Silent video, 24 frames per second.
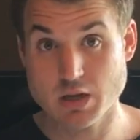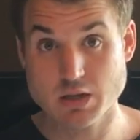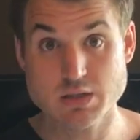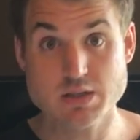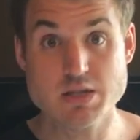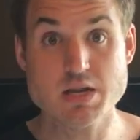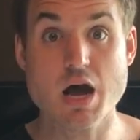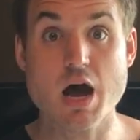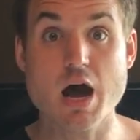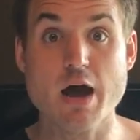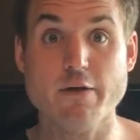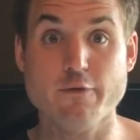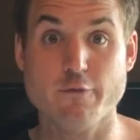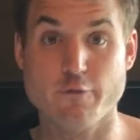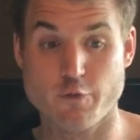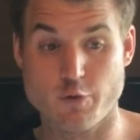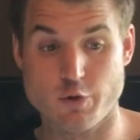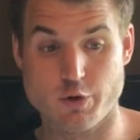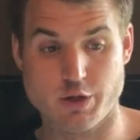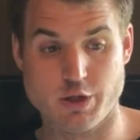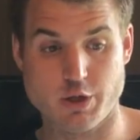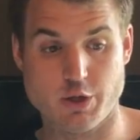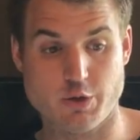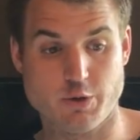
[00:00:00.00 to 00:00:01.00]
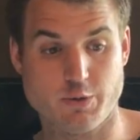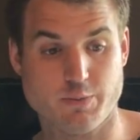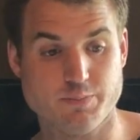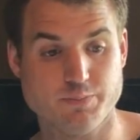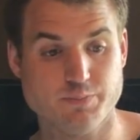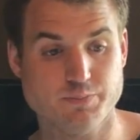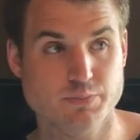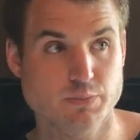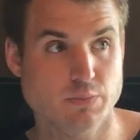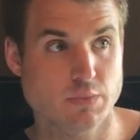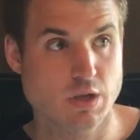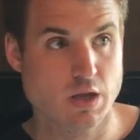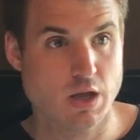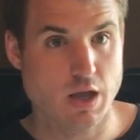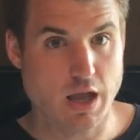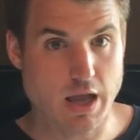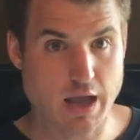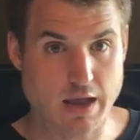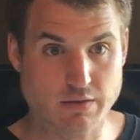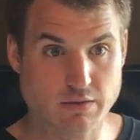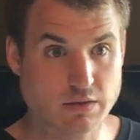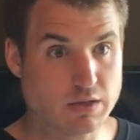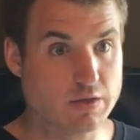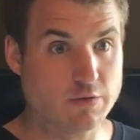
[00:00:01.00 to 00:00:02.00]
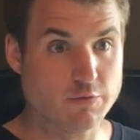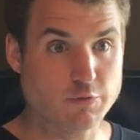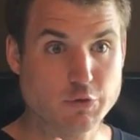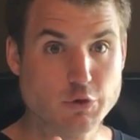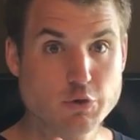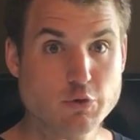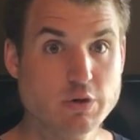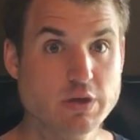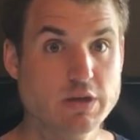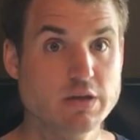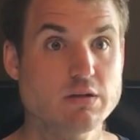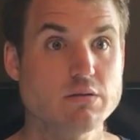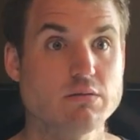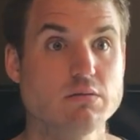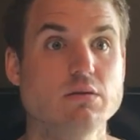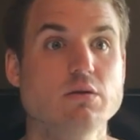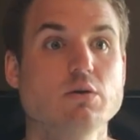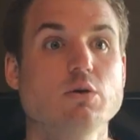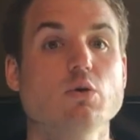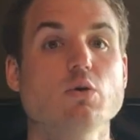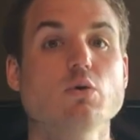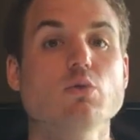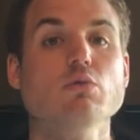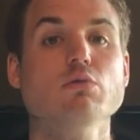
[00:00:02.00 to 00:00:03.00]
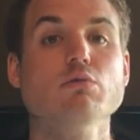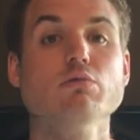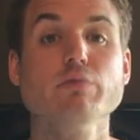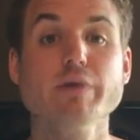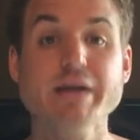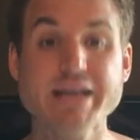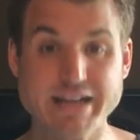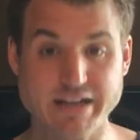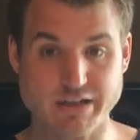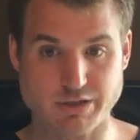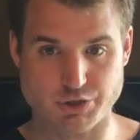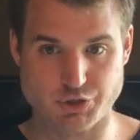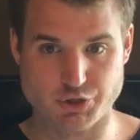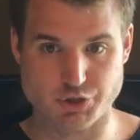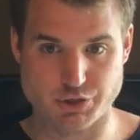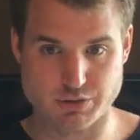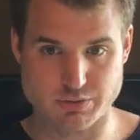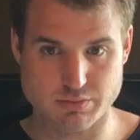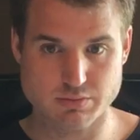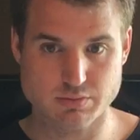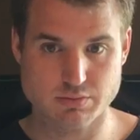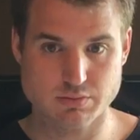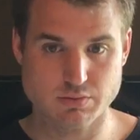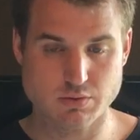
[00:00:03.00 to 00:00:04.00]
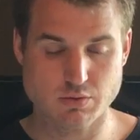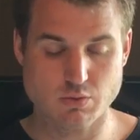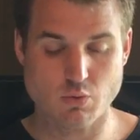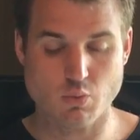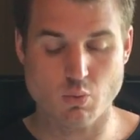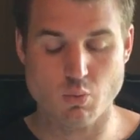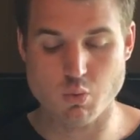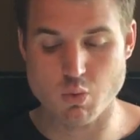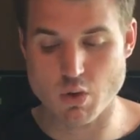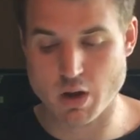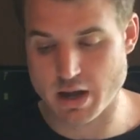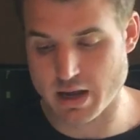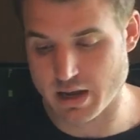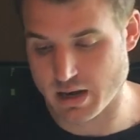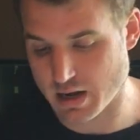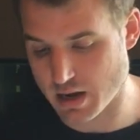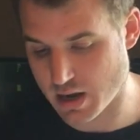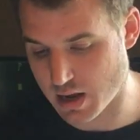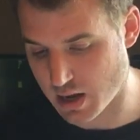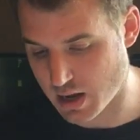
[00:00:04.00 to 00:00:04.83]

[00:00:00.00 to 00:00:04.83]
not for you. If you can reach what